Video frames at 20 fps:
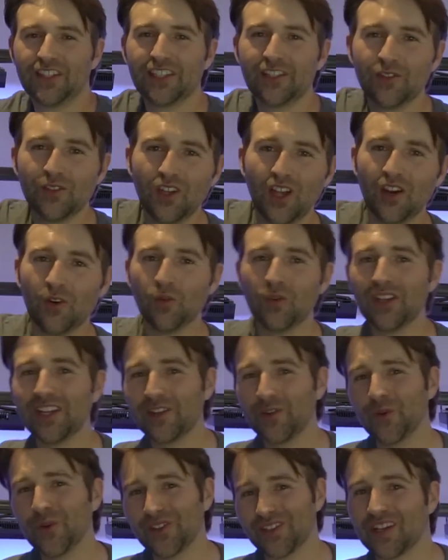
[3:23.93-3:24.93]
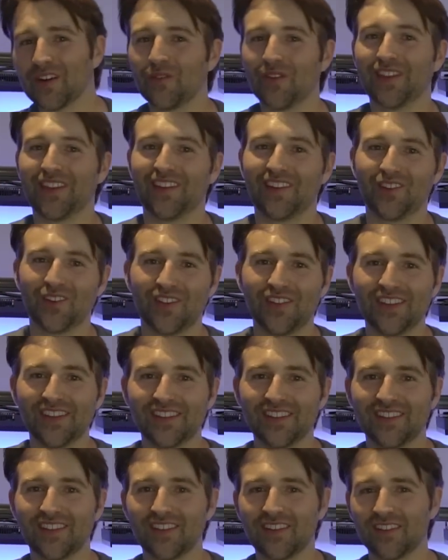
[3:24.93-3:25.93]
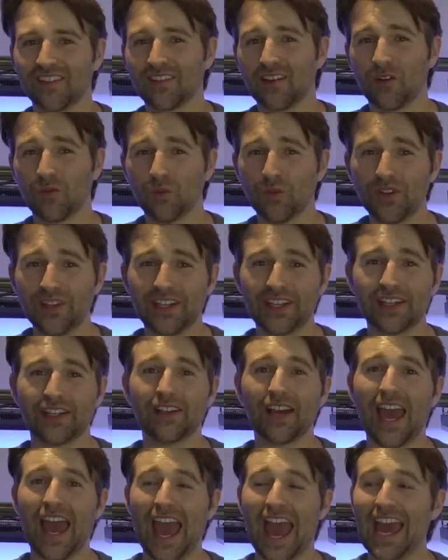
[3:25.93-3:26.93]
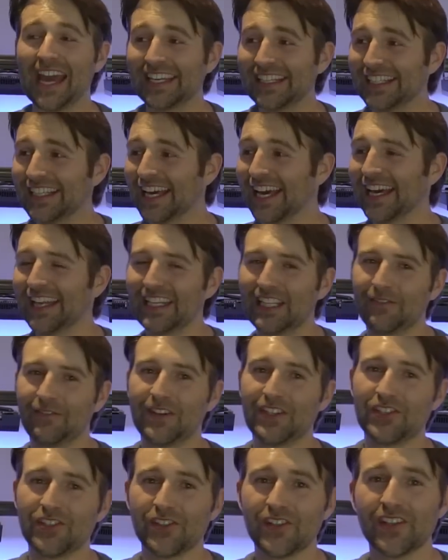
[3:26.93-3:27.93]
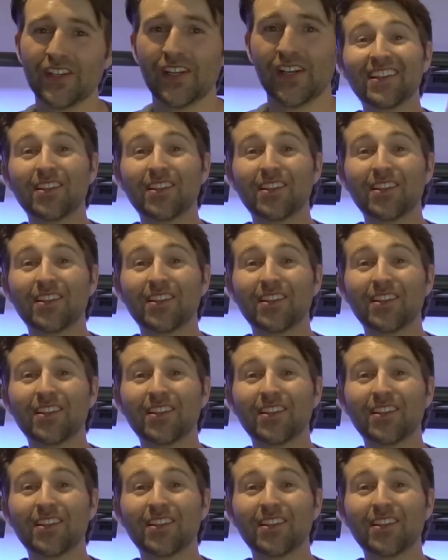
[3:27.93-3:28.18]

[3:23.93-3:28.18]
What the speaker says: So you can do a lot of really cool stuff with this. So I think this is a really handy feature,